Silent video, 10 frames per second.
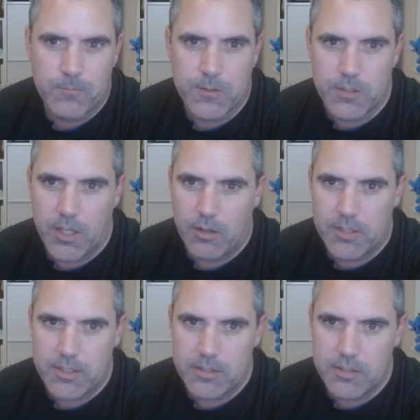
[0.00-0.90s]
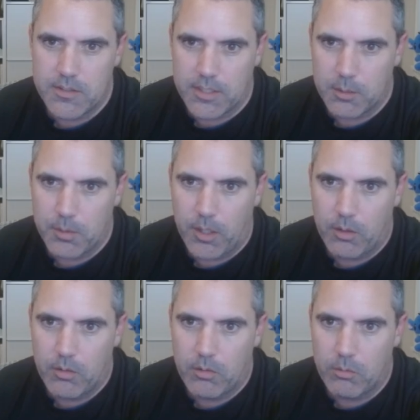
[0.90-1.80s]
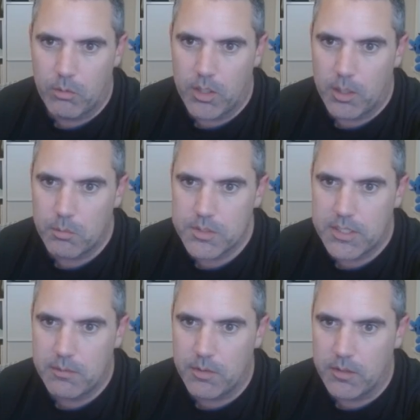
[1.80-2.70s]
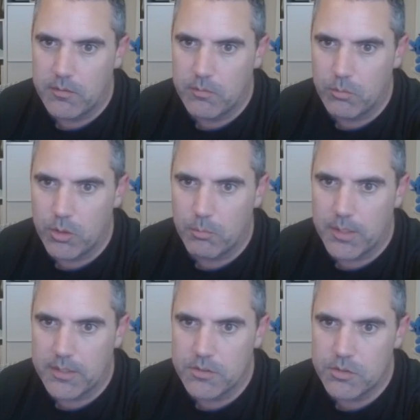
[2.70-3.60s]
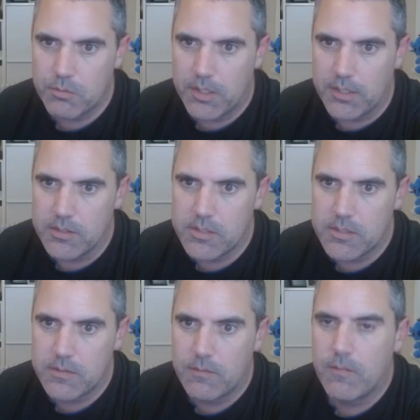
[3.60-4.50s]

So now I need to think about what I was given. What are my constraints?